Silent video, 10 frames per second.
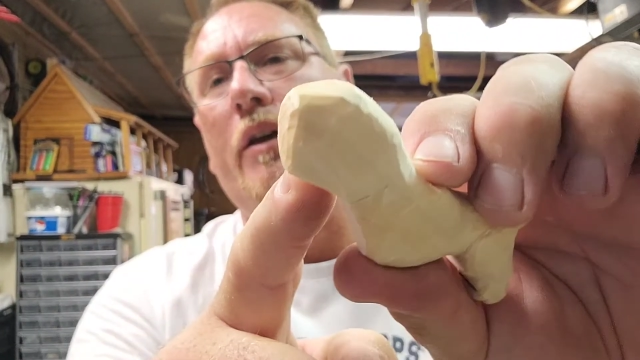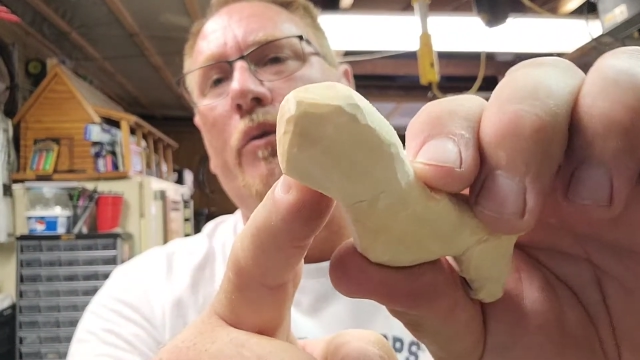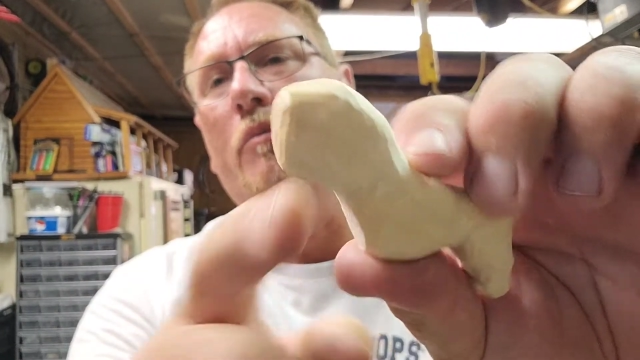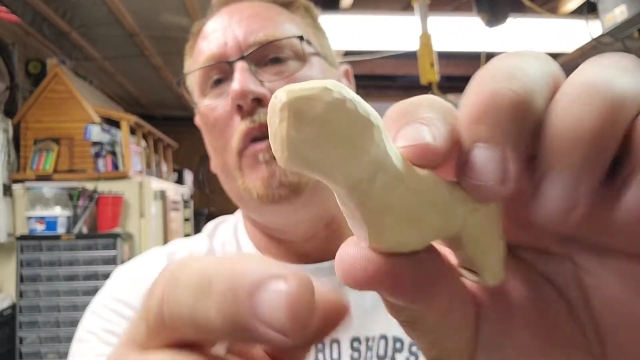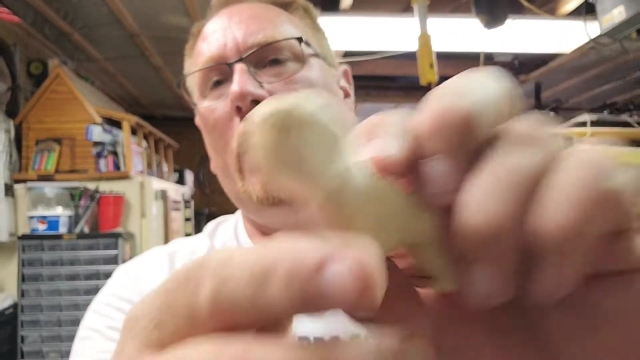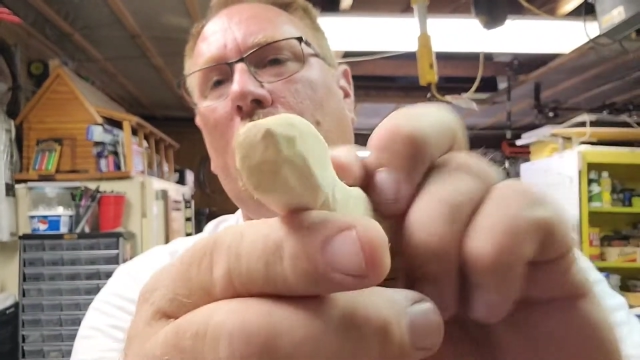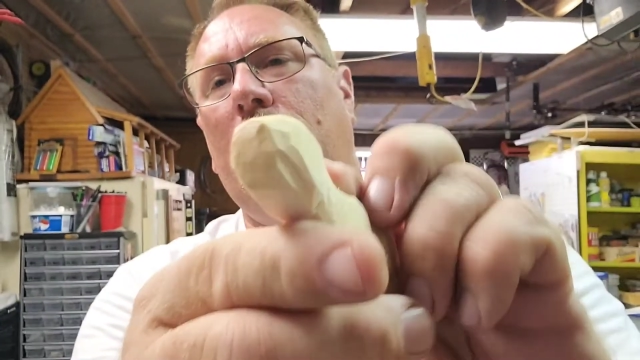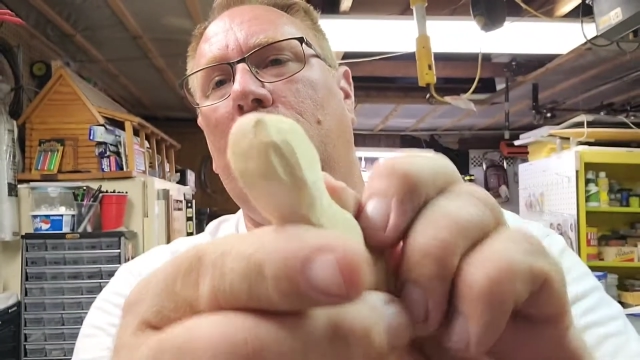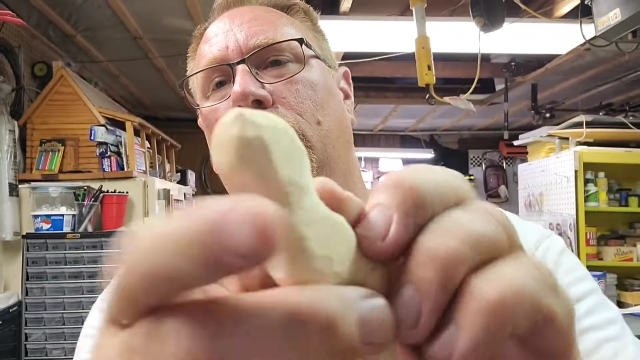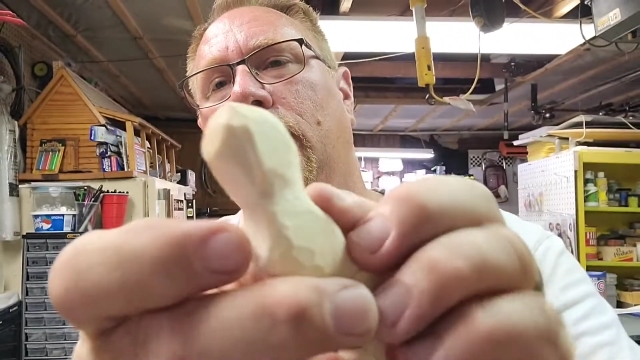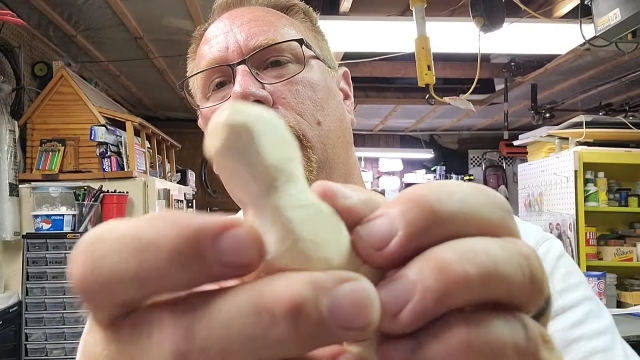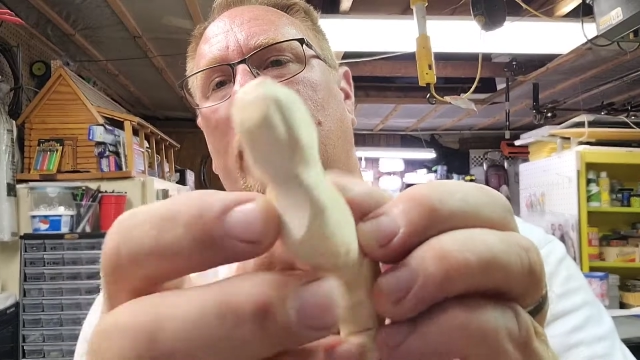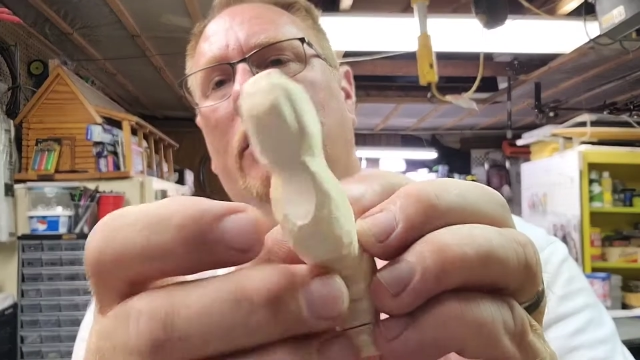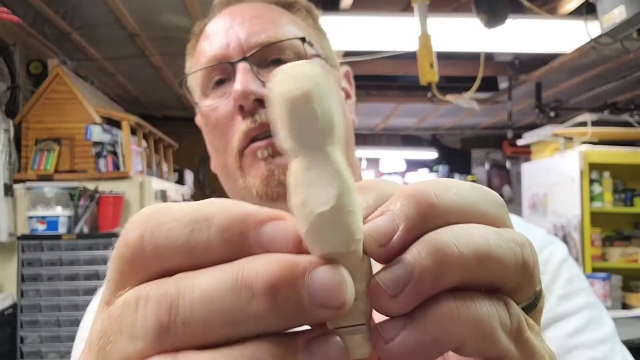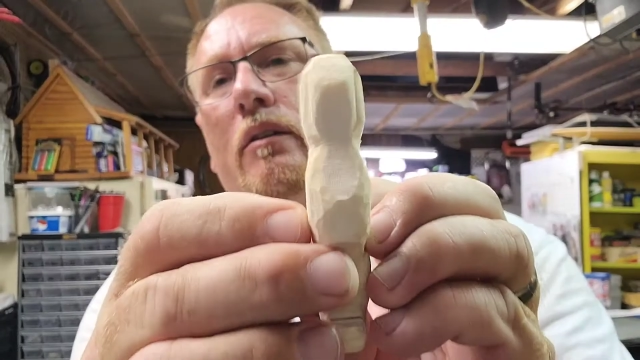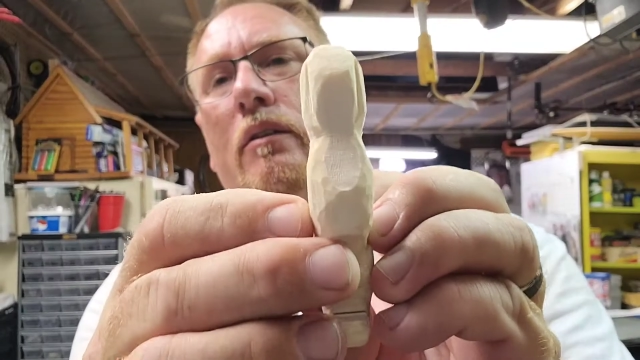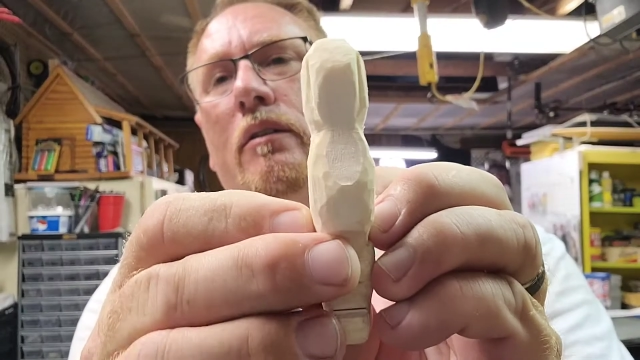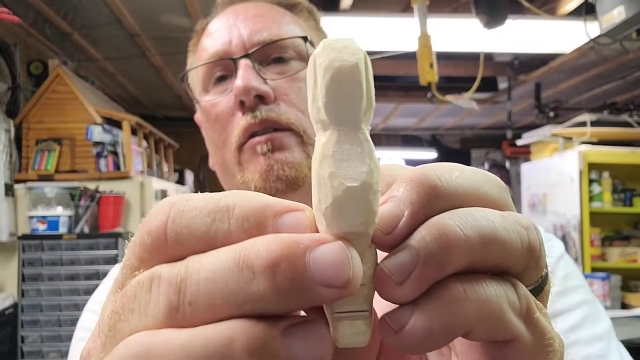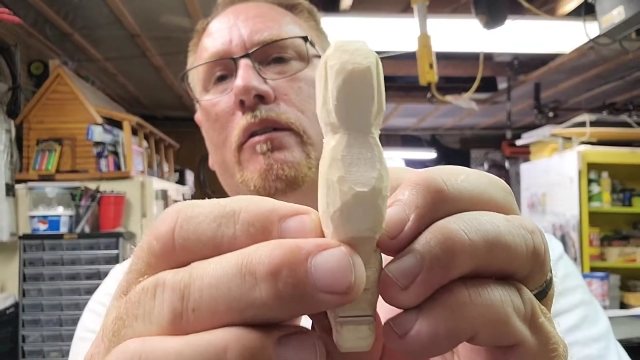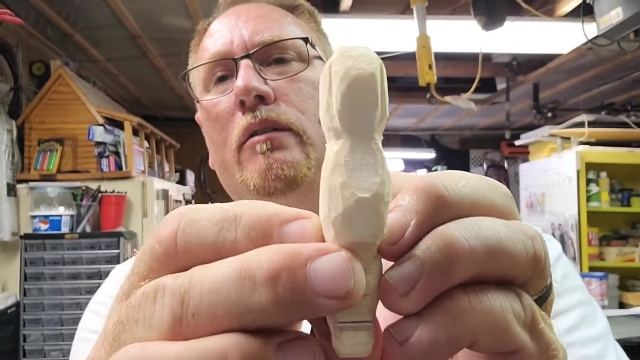would be,
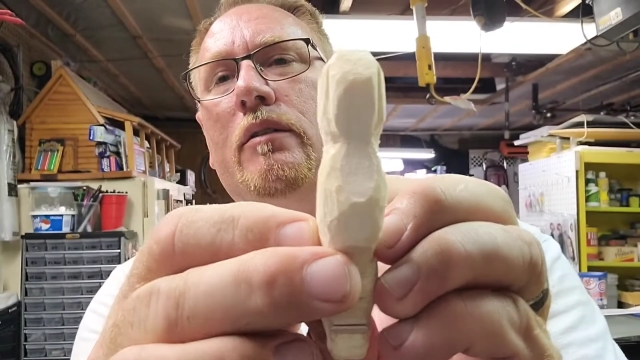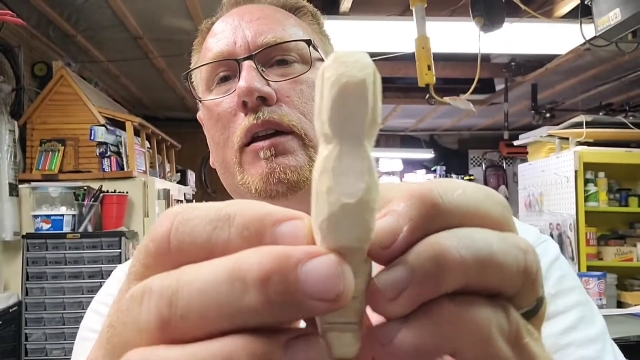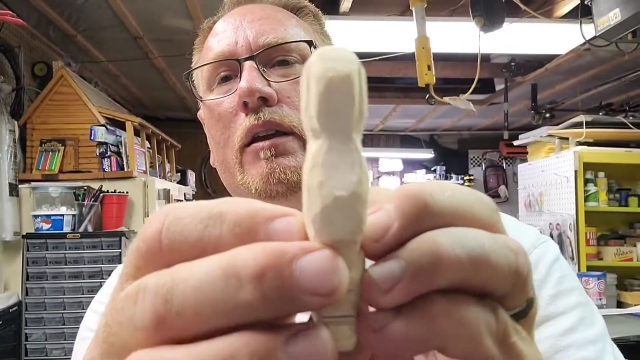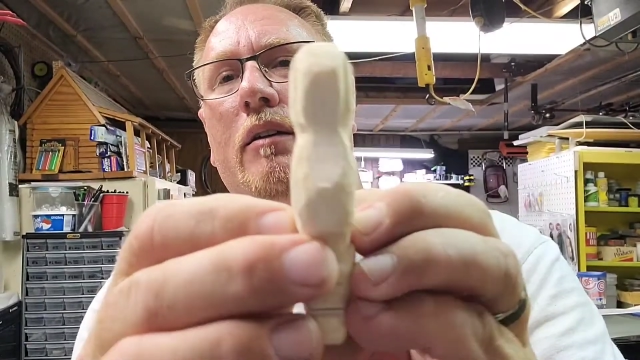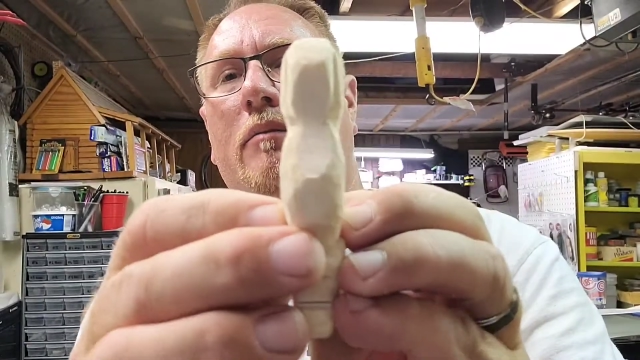kind of